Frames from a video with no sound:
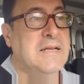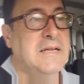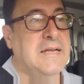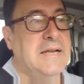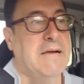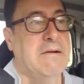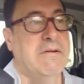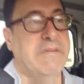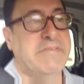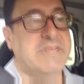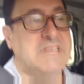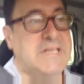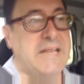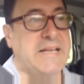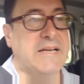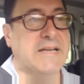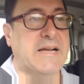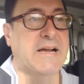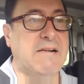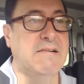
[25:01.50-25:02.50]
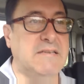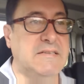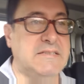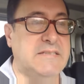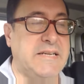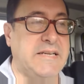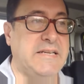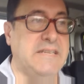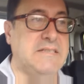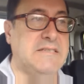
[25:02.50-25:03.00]
Now, obviously, a
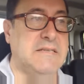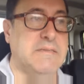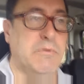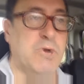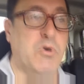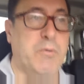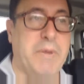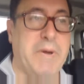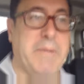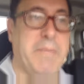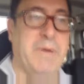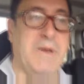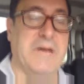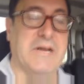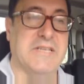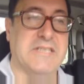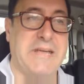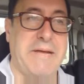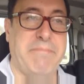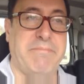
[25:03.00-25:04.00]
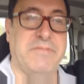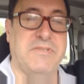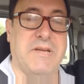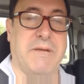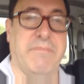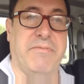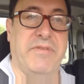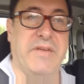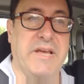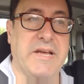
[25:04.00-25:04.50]
currency is the more people accept
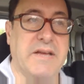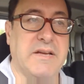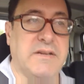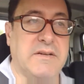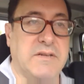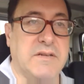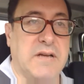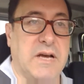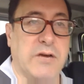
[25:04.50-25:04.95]
something and